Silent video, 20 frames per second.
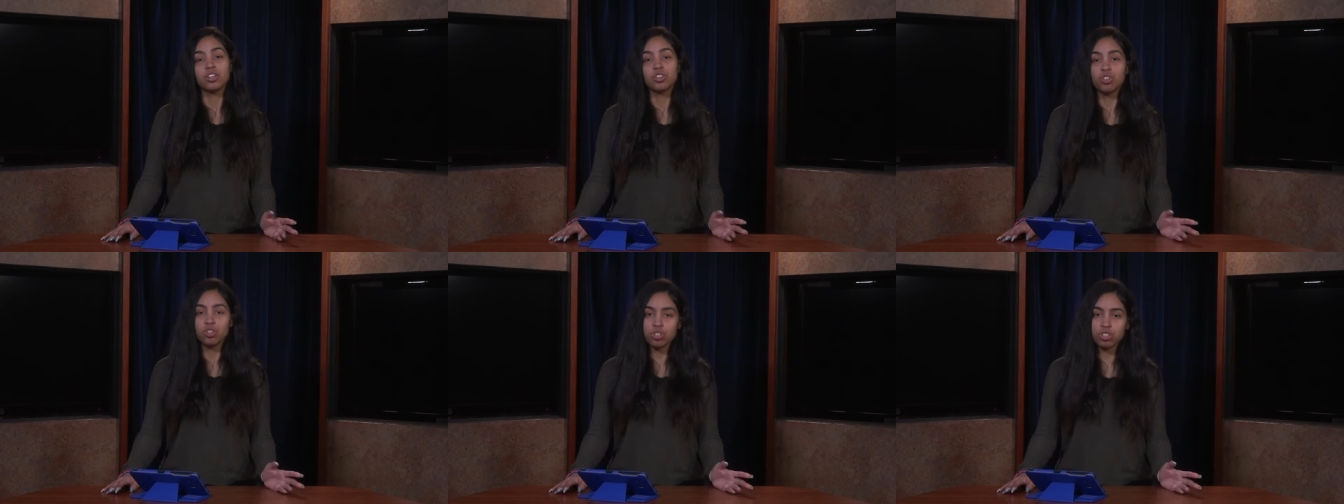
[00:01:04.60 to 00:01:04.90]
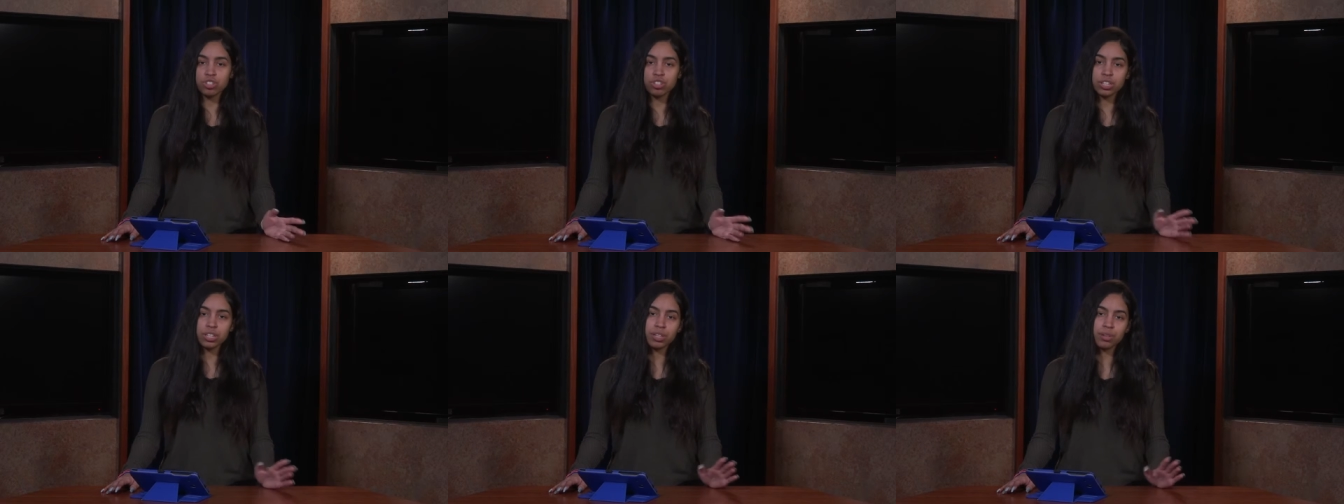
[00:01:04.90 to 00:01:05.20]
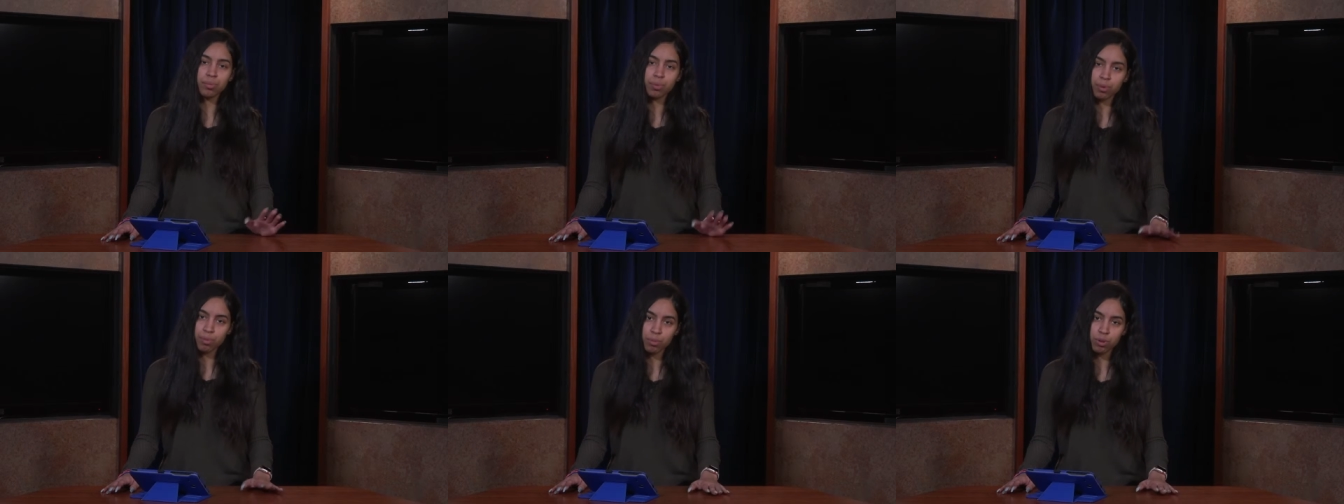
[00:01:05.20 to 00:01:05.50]
Usually
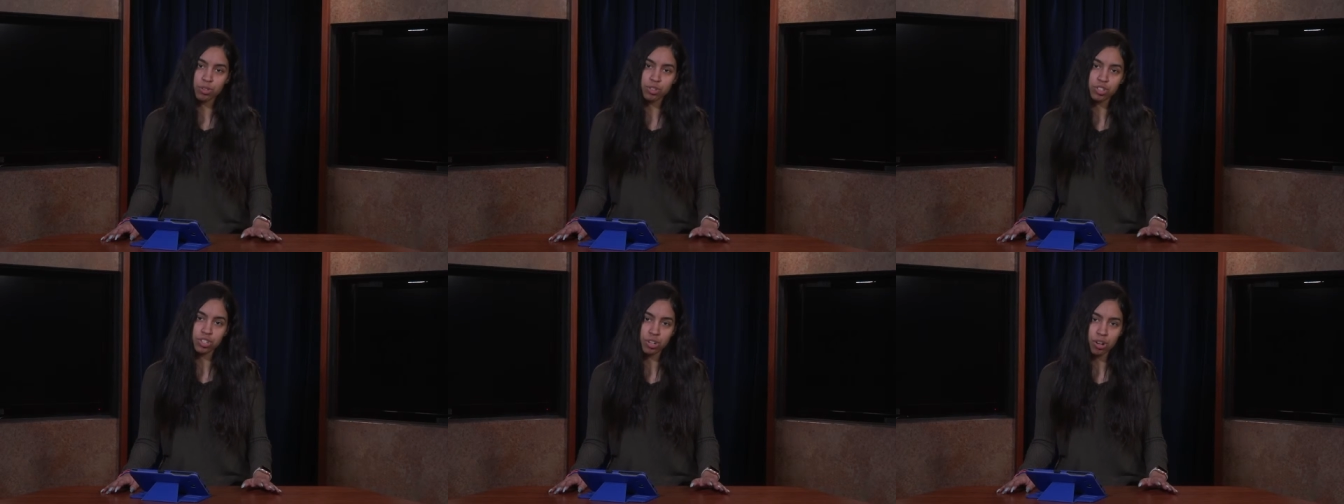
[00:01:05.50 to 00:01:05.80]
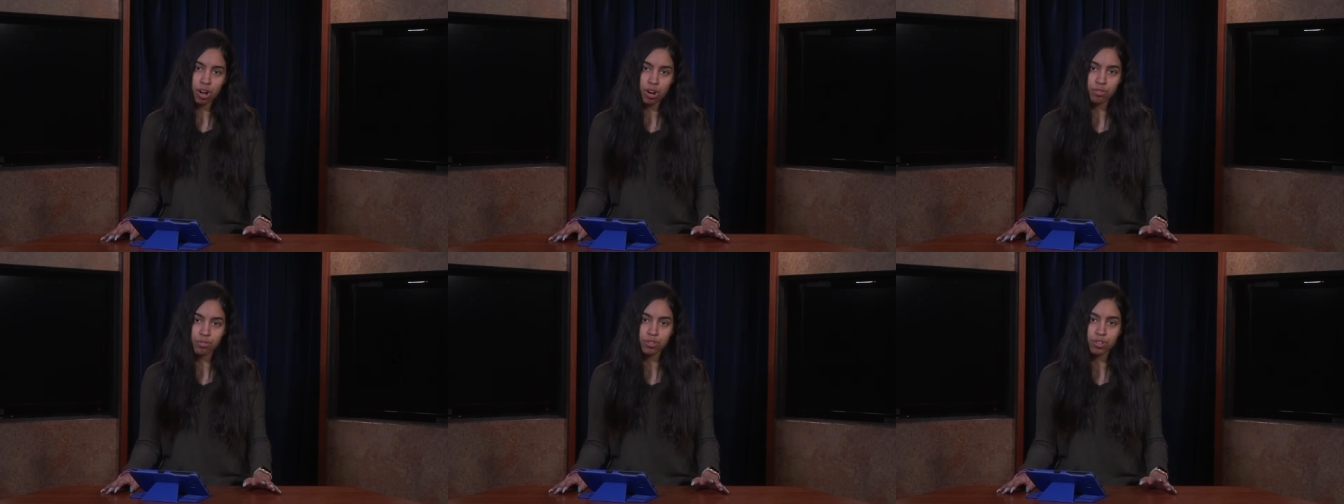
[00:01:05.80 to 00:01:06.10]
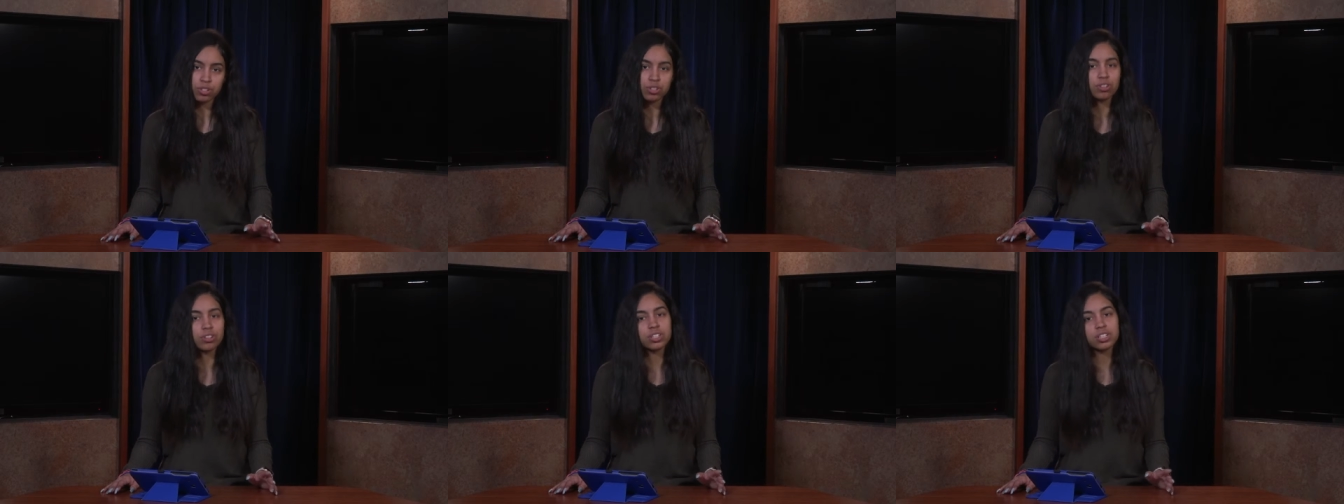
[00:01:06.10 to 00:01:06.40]
the promotion
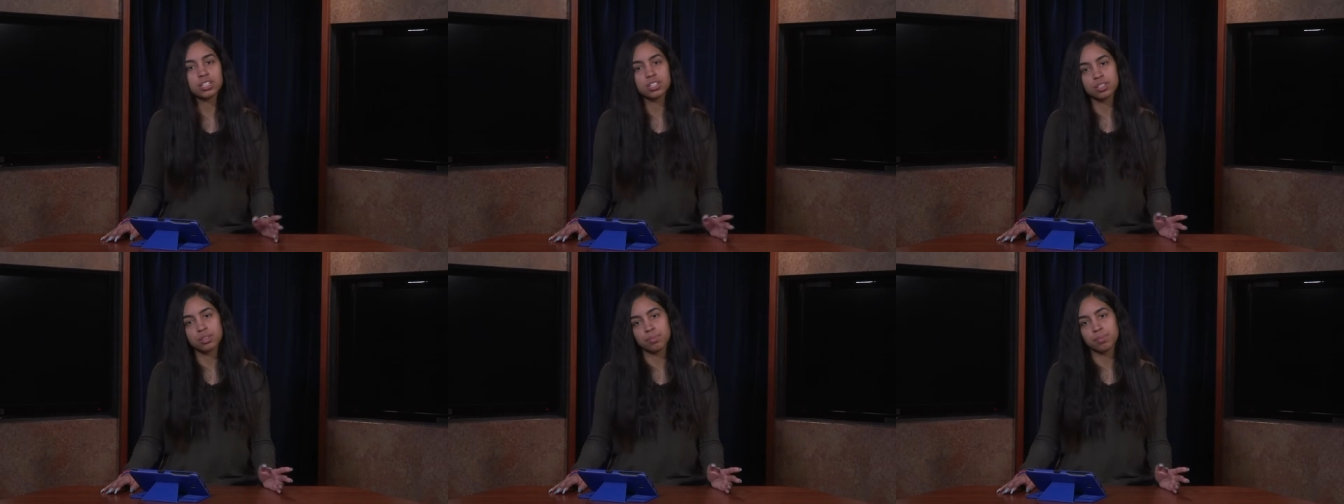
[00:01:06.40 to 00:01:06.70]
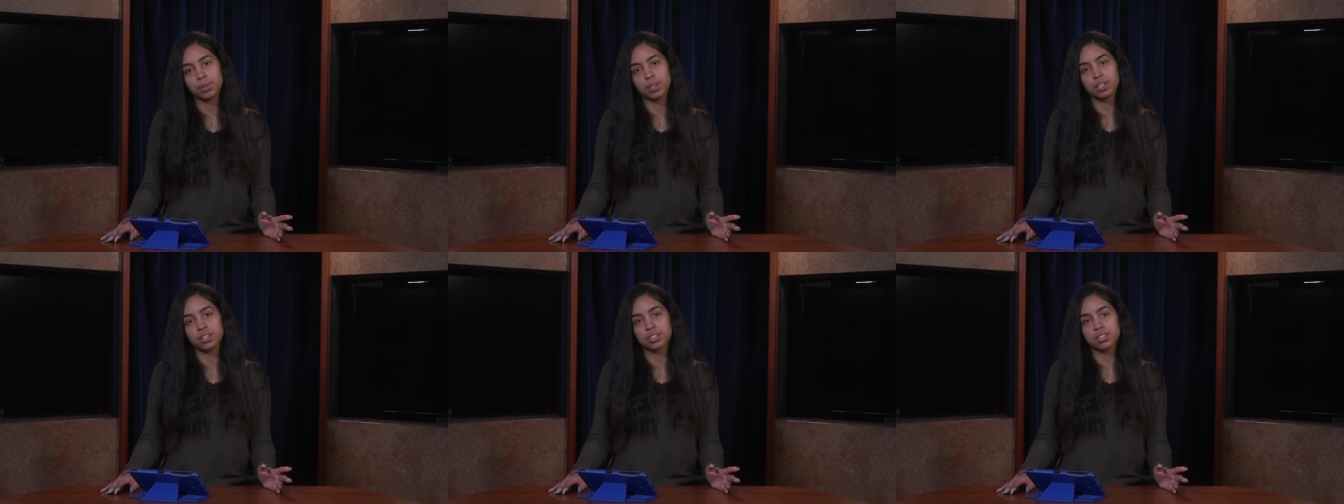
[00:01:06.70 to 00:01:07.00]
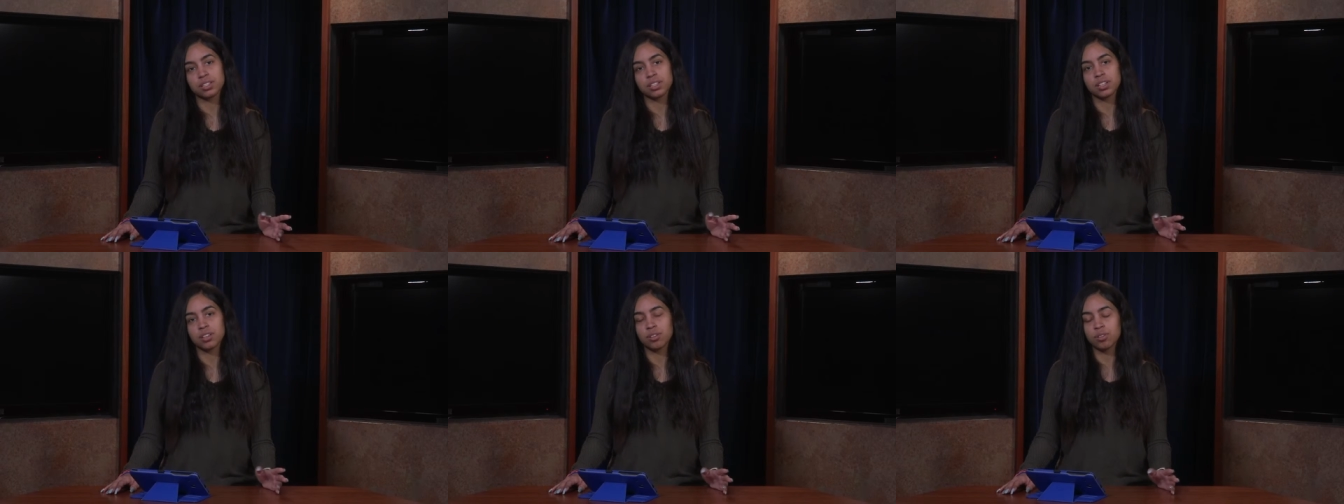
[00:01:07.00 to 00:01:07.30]
offers is the
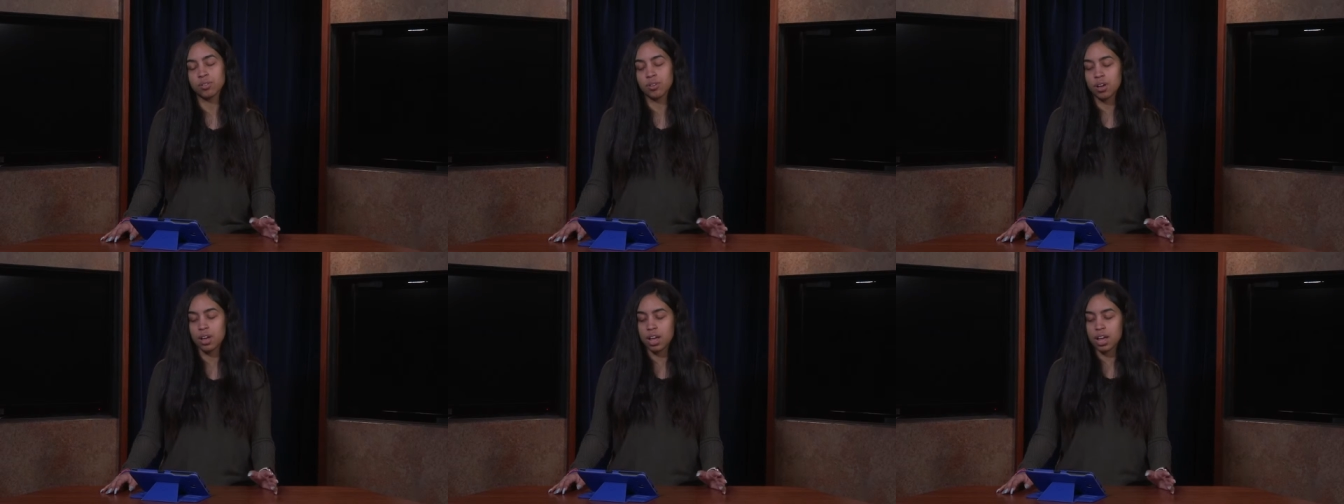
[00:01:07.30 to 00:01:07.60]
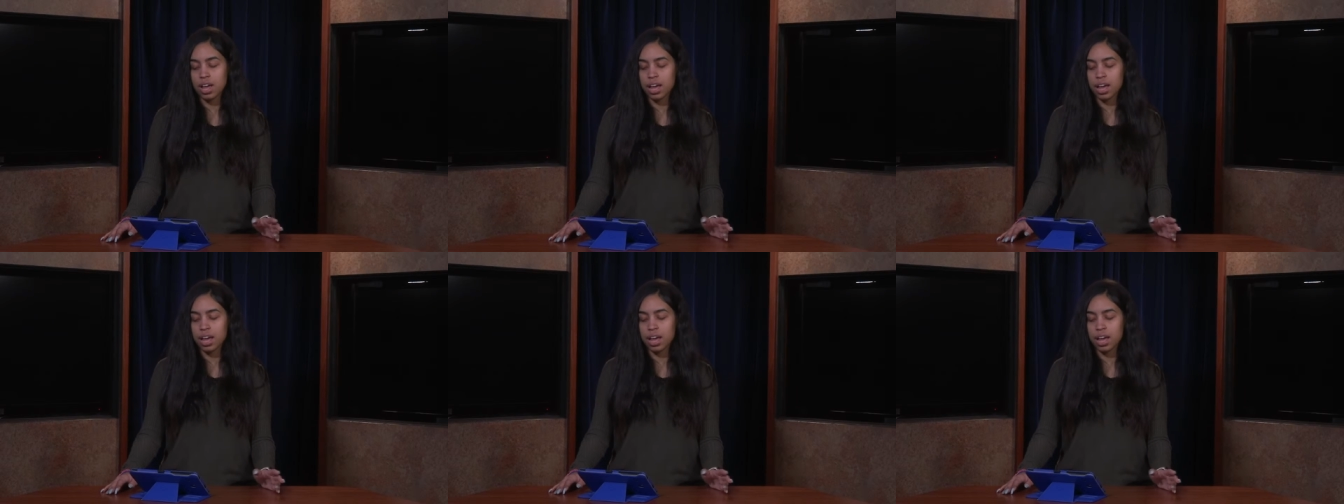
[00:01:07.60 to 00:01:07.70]
biggest deal,